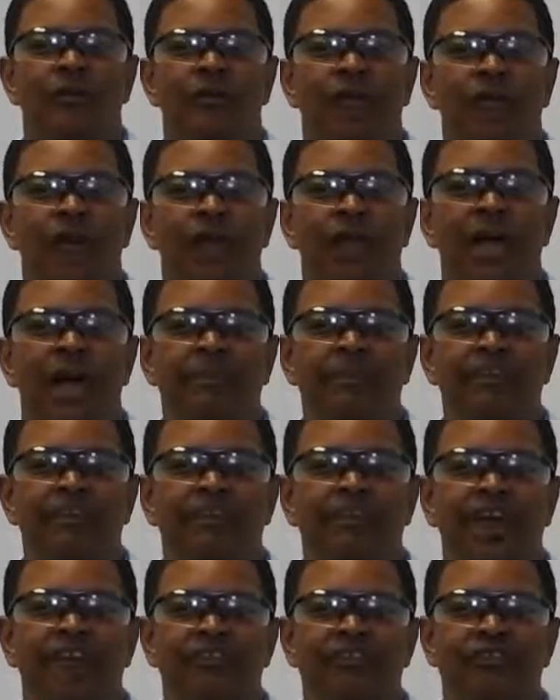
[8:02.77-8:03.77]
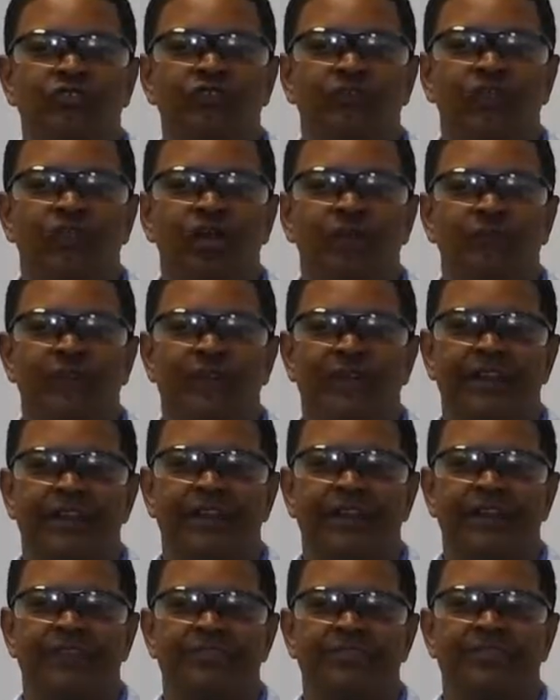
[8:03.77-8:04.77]
more CompuTrack tutorial
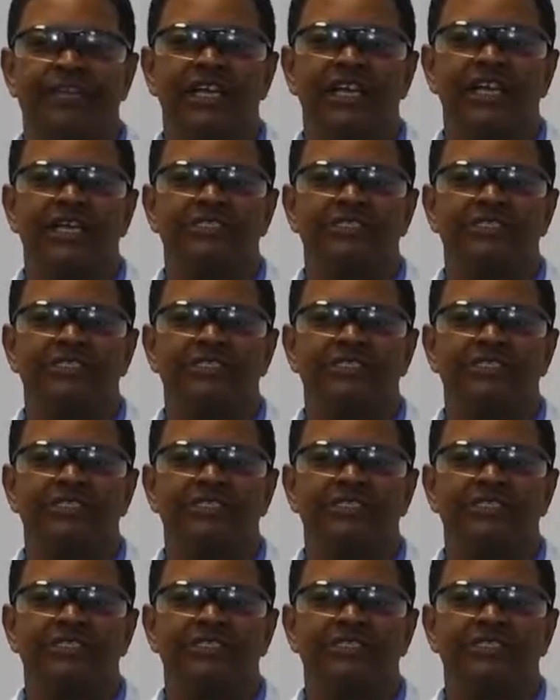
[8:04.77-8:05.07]
videos,